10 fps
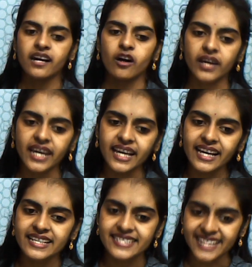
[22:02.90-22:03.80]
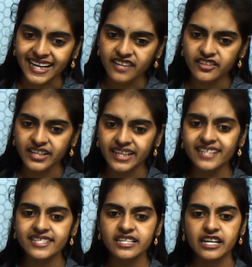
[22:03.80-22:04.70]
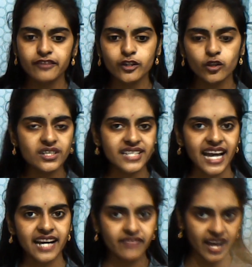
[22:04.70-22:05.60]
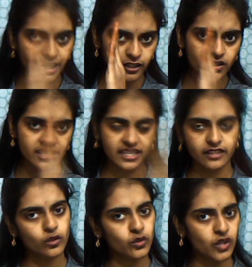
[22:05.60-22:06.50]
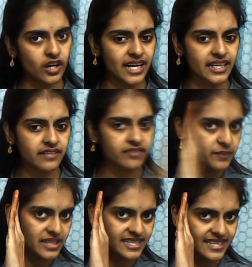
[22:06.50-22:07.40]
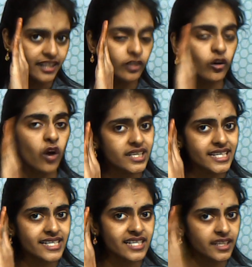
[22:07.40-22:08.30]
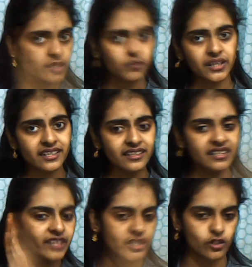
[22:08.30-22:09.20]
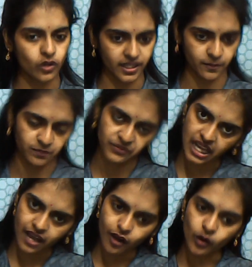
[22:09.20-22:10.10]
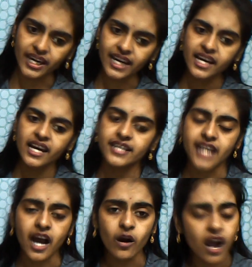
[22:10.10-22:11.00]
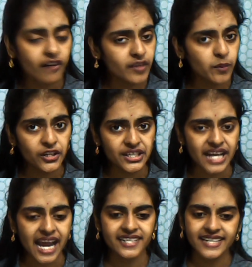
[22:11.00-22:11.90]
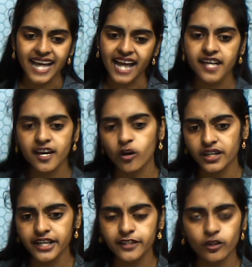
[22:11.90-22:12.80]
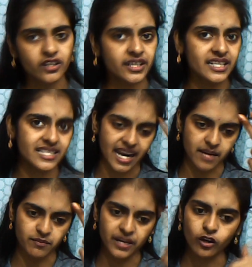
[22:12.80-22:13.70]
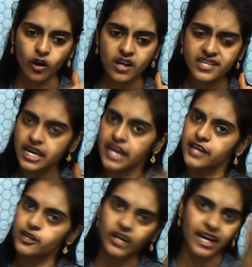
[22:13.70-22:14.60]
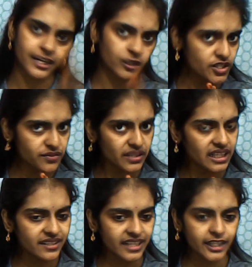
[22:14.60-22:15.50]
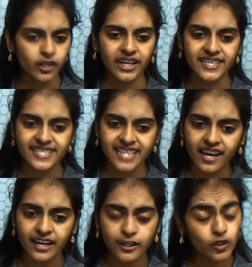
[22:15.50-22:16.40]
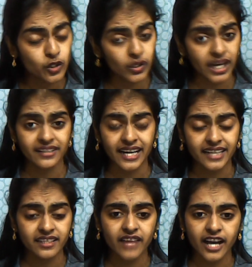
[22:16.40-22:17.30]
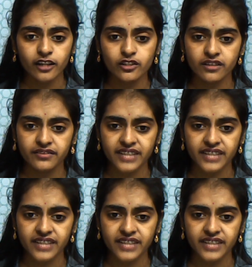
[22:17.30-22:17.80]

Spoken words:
Okay, second trick is if you know sine values, you are writing from this side. Cos is nothing but the reverse order. Okay, now how about tan? Tan, I already told you it is sine by cos. You can use finger trick. You can say, you can write the values of